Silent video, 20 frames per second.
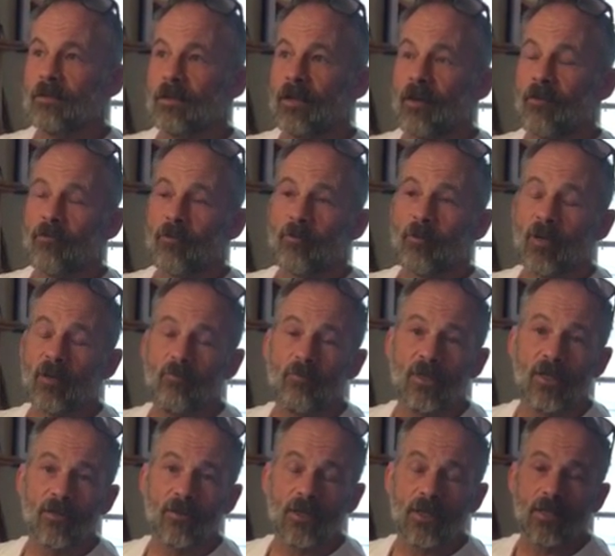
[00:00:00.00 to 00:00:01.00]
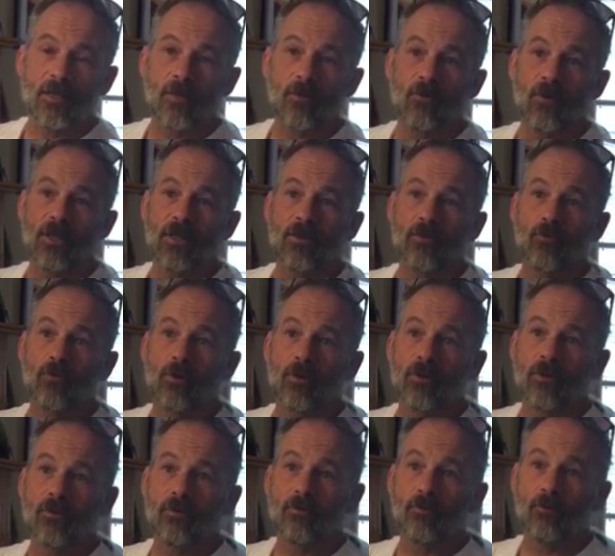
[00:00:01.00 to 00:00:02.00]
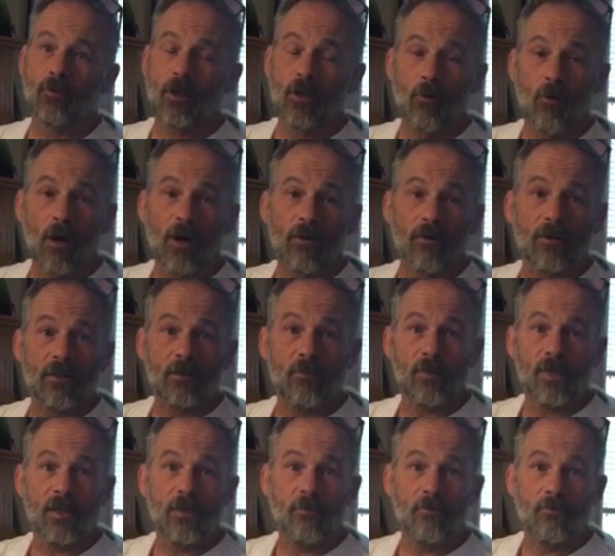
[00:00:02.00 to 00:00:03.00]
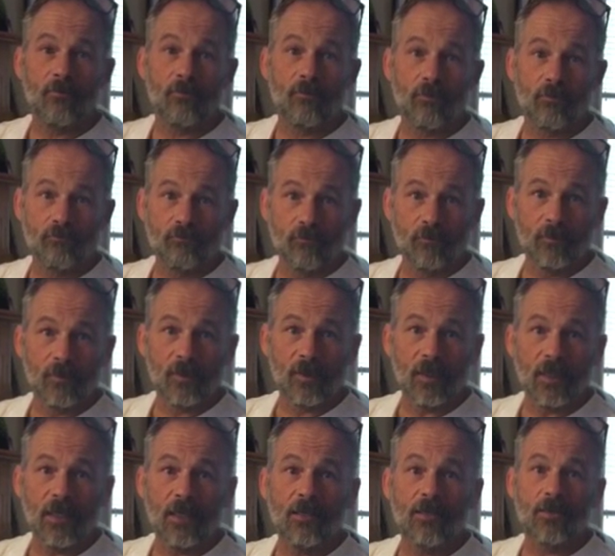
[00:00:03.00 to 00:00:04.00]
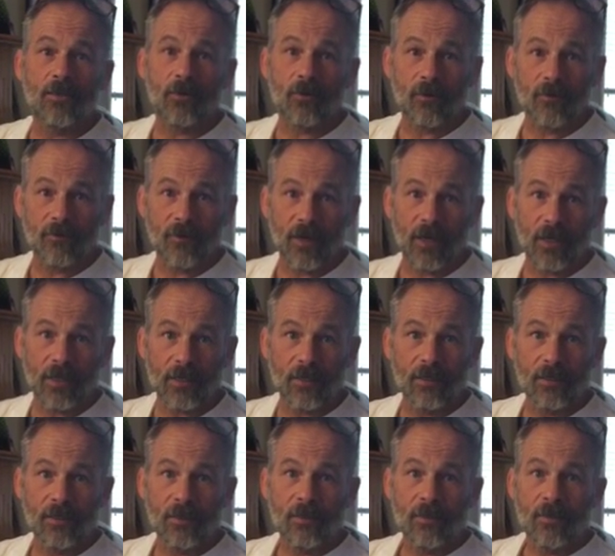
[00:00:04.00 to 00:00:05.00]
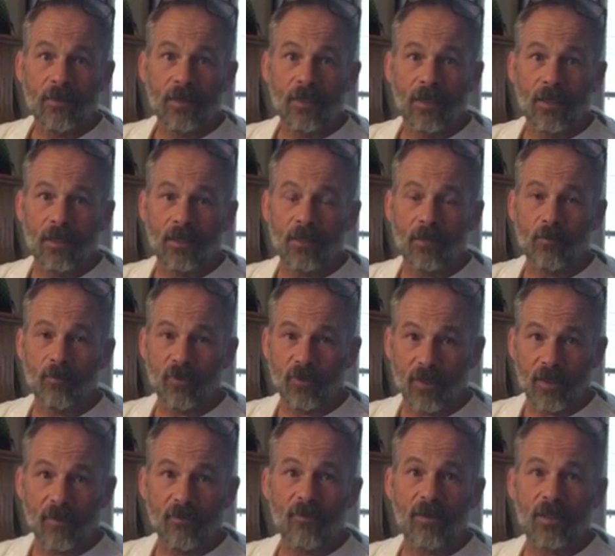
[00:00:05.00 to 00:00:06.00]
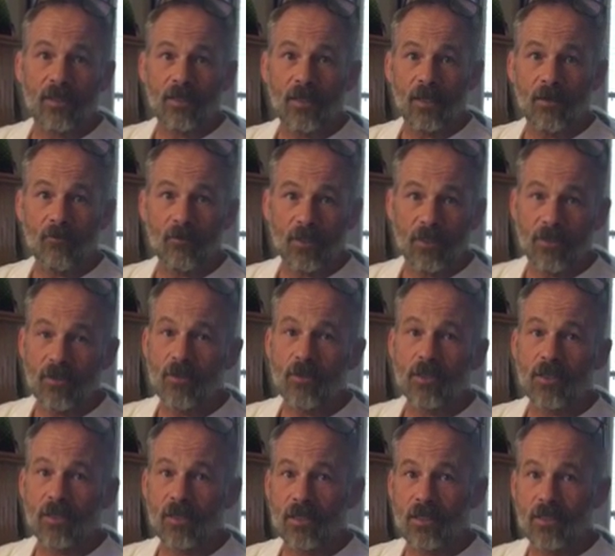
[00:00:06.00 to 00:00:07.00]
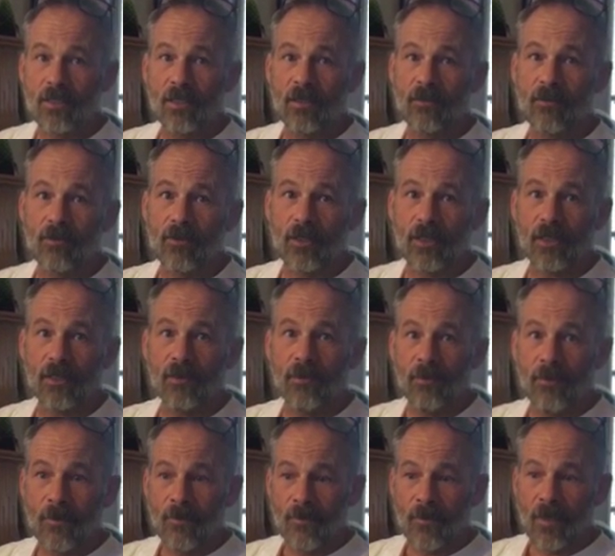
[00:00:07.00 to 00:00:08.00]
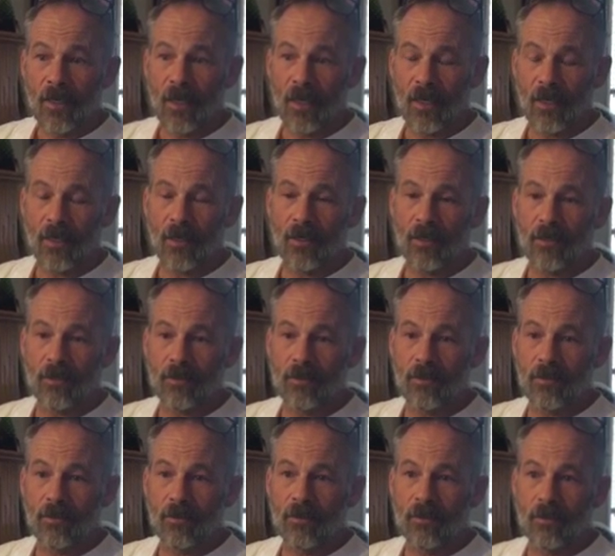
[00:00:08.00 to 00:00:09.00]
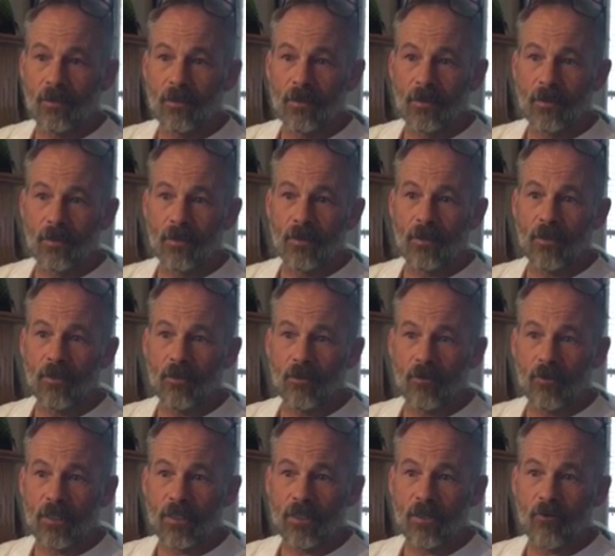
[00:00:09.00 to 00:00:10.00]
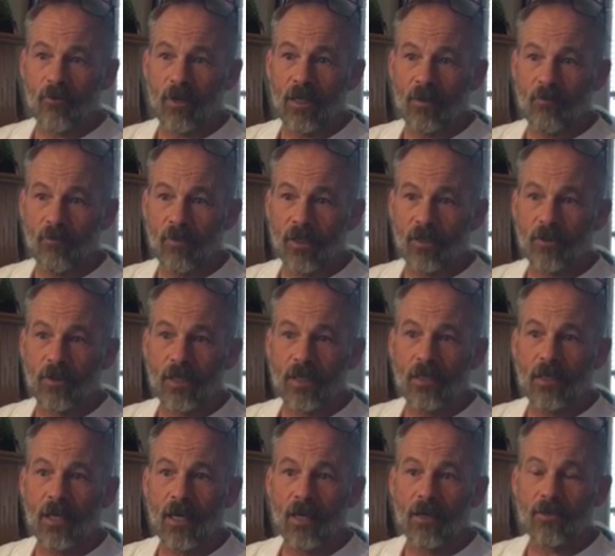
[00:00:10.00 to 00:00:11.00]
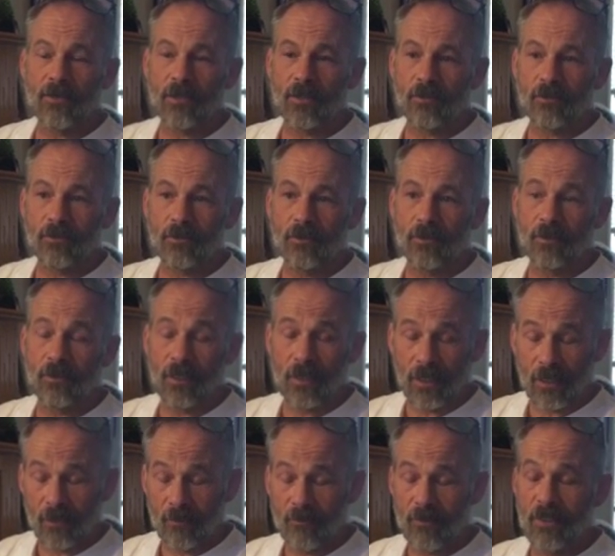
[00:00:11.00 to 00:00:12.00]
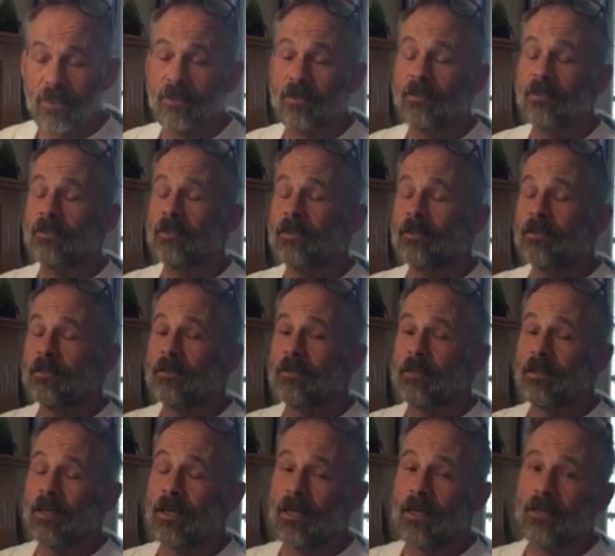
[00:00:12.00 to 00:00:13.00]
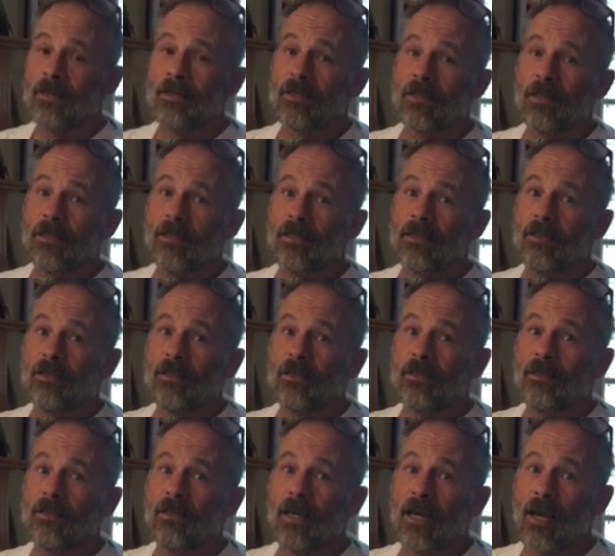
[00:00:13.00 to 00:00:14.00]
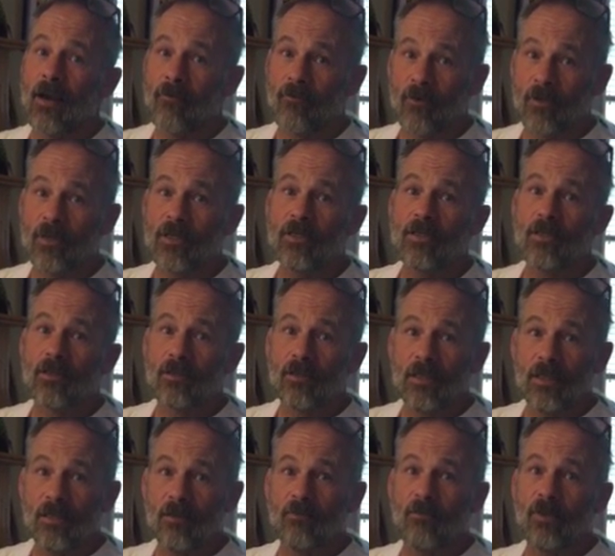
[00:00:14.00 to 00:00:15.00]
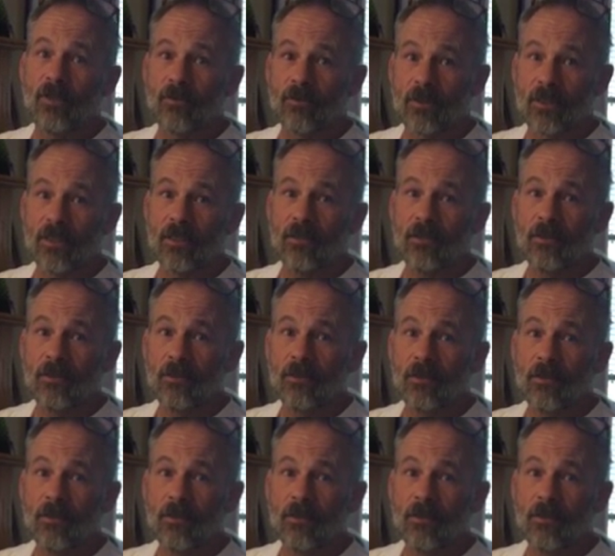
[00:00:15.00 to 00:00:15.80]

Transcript: government buildings, which were required to be LEED certified in the belief that they would use less energy. And the U.S. Green Building Council claimed that the average LEED building